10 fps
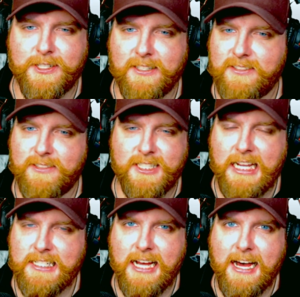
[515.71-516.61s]
it
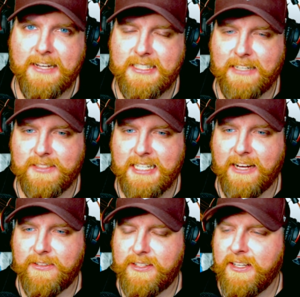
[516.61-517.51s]
stays hot down
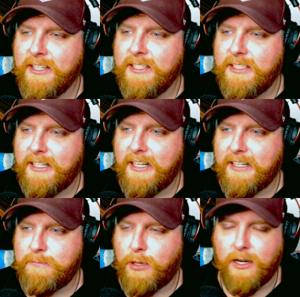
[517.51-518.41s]
south
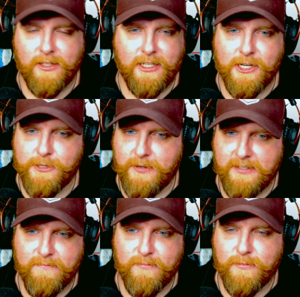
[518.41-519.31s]
part of the country,